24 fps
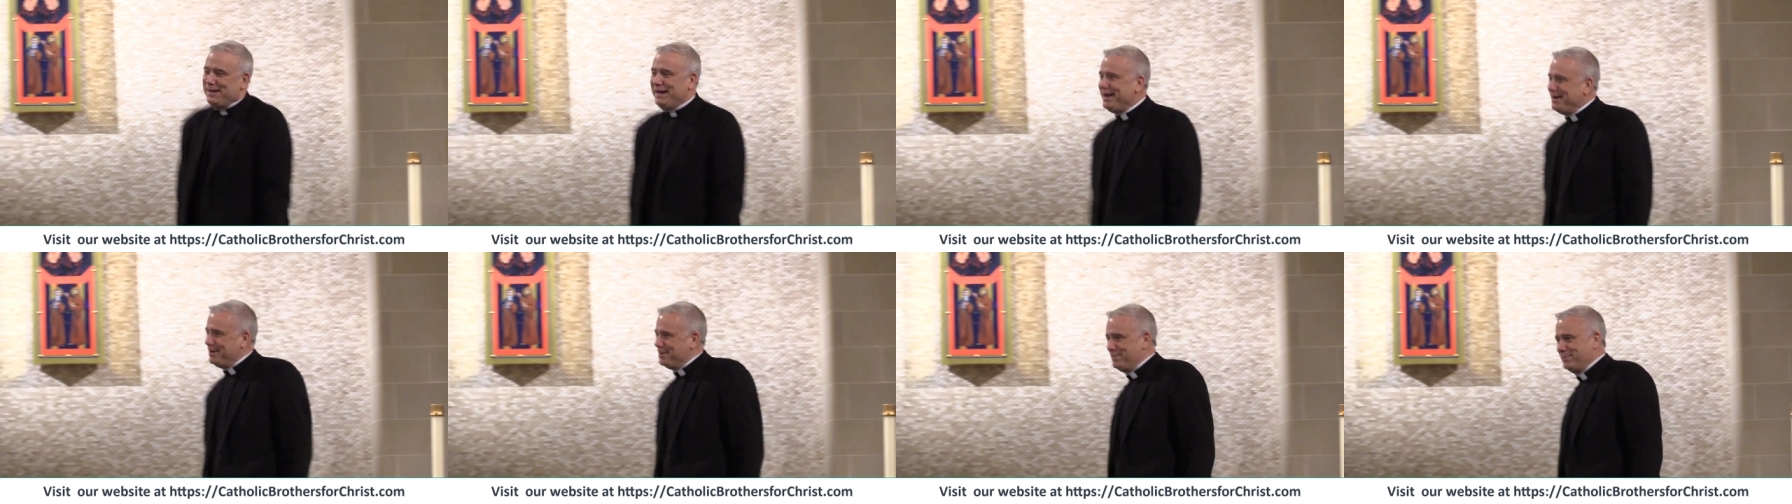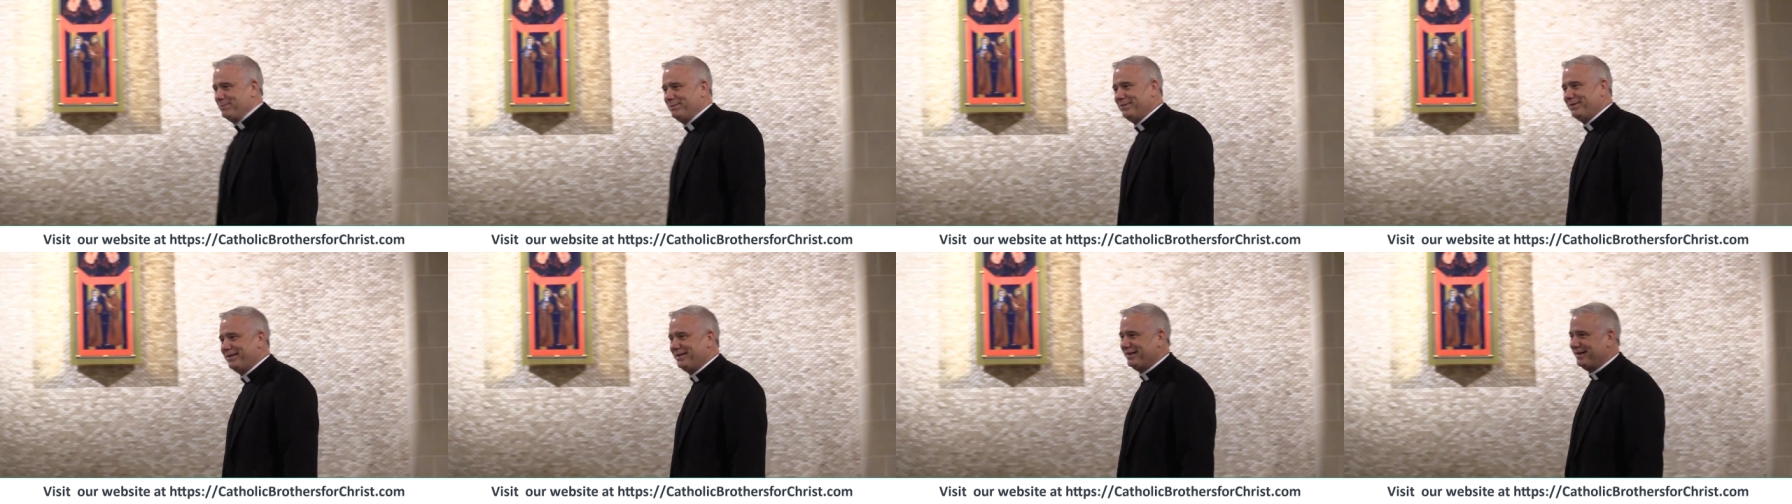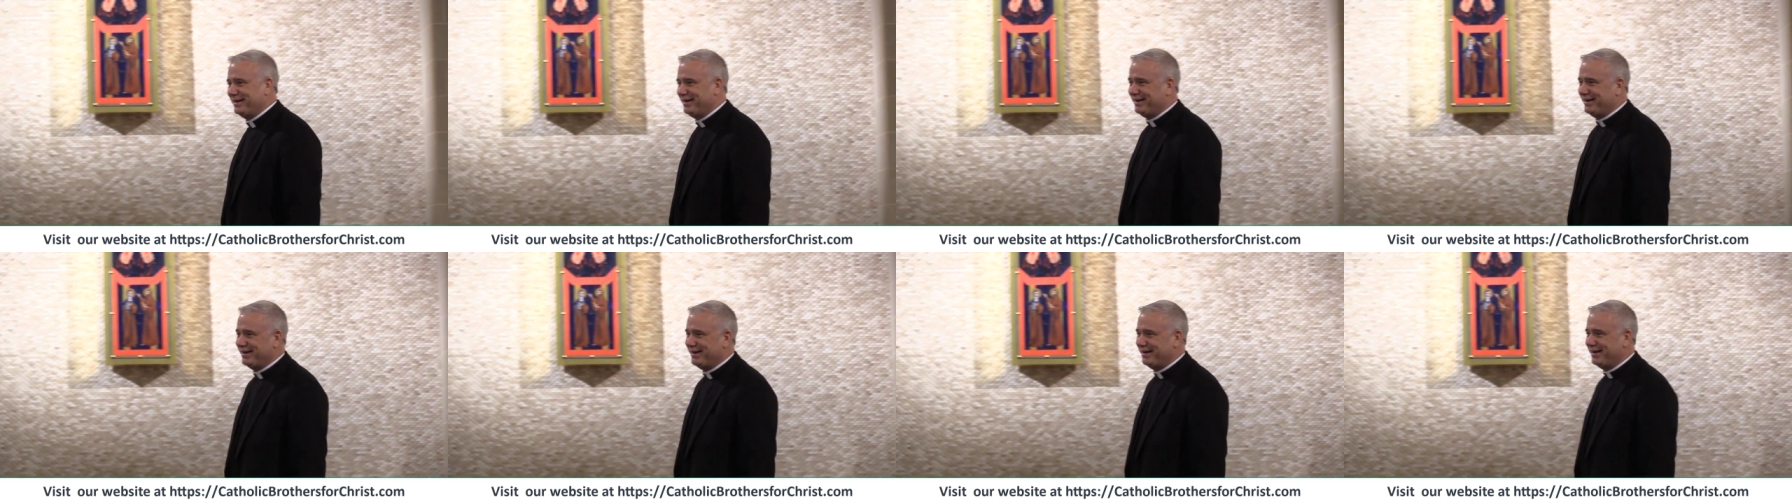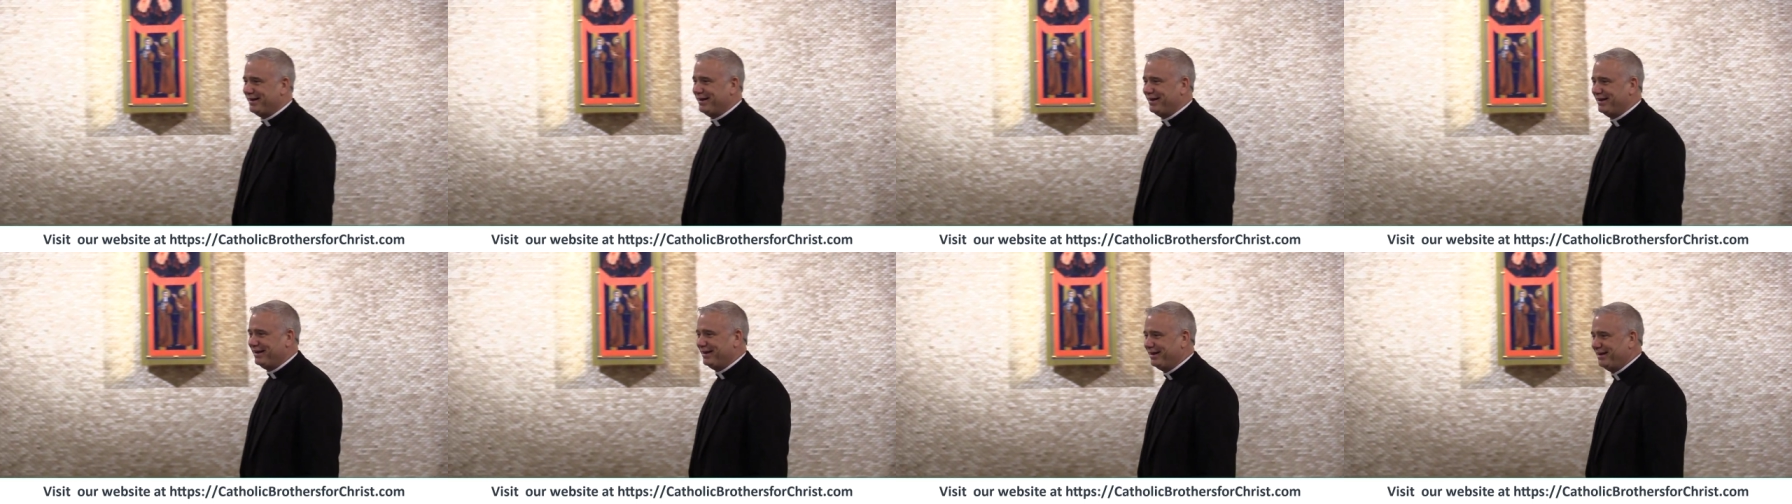meet him.
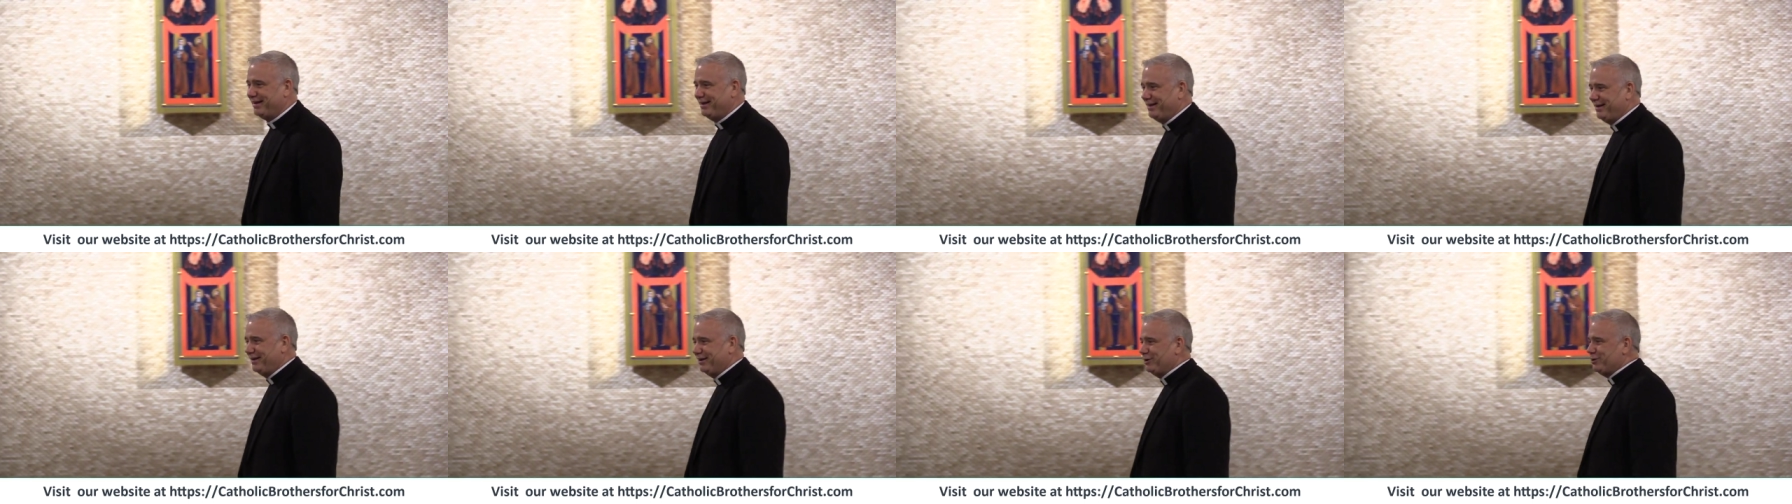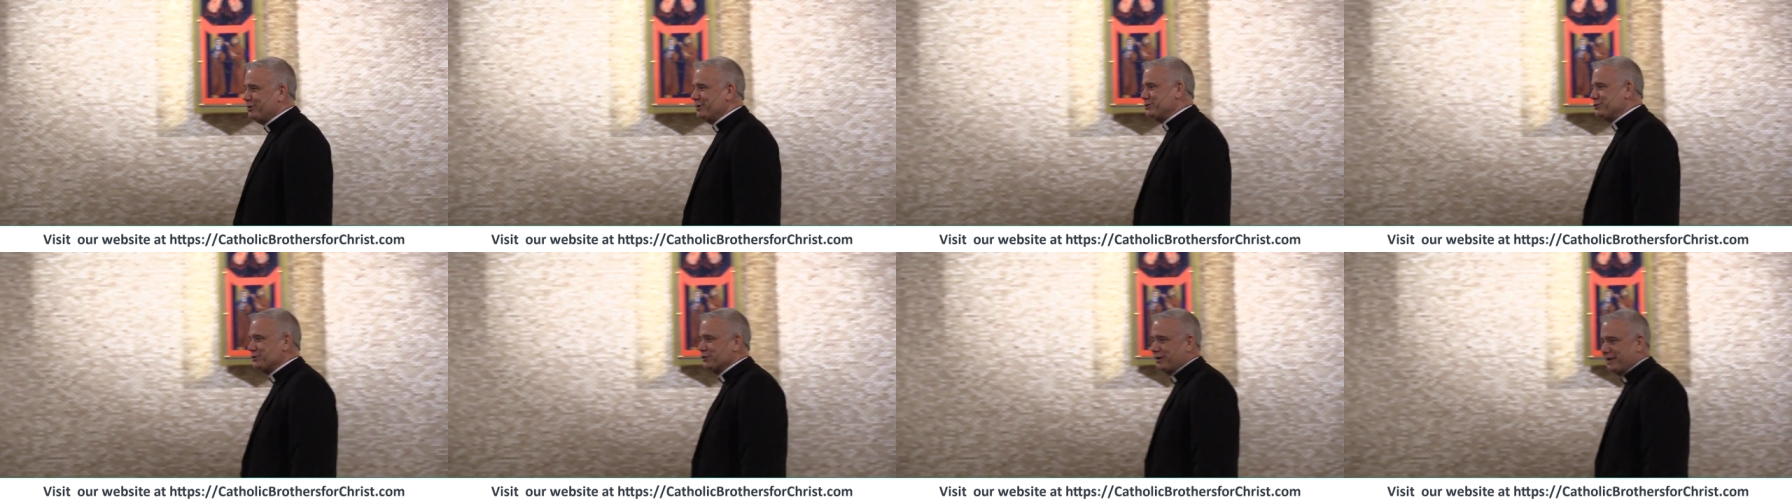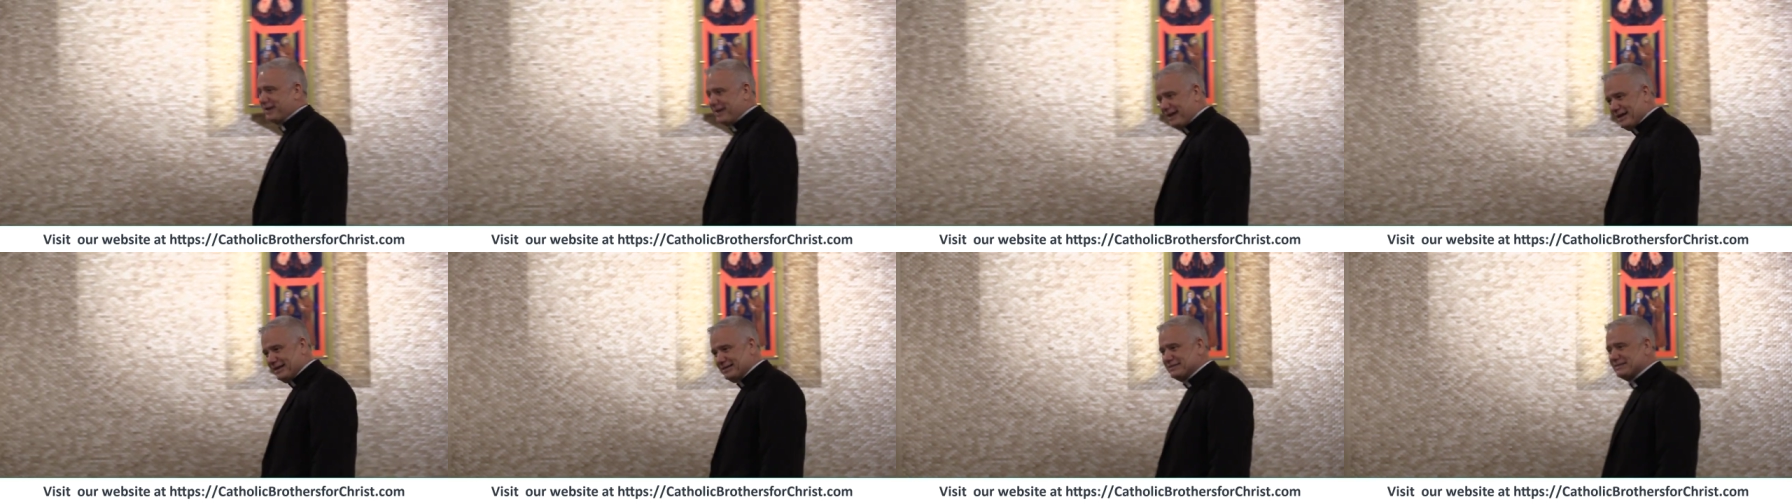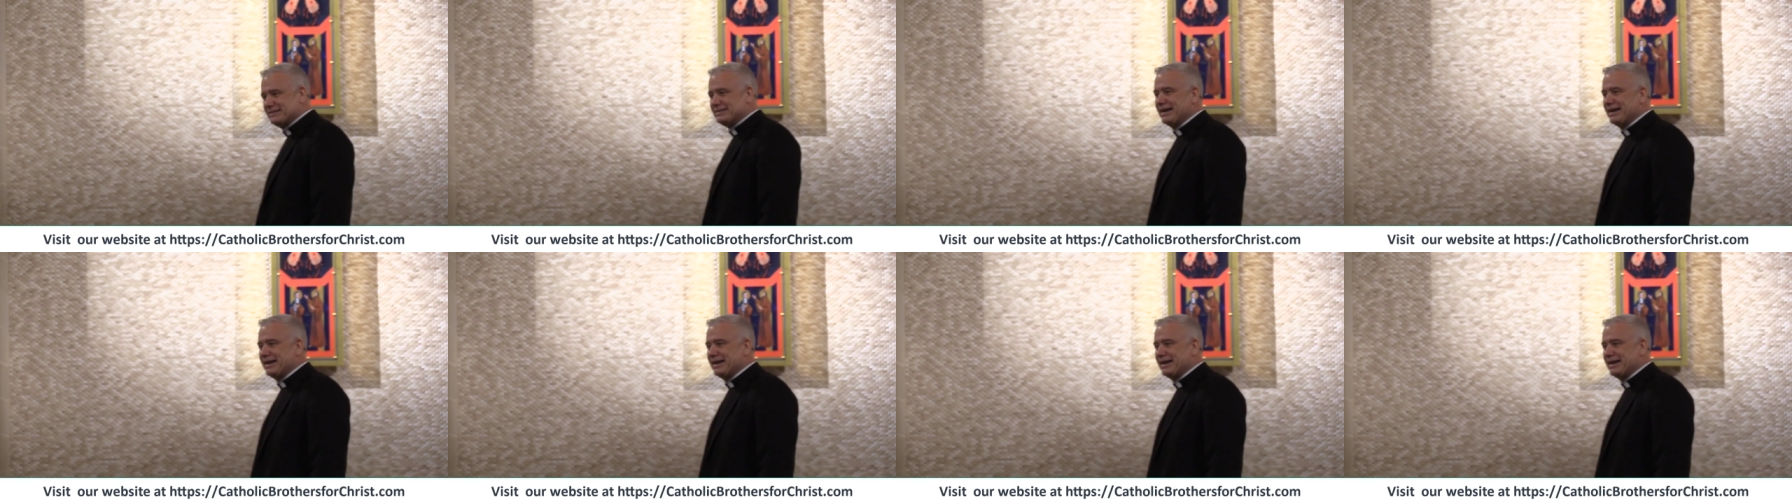Could your kids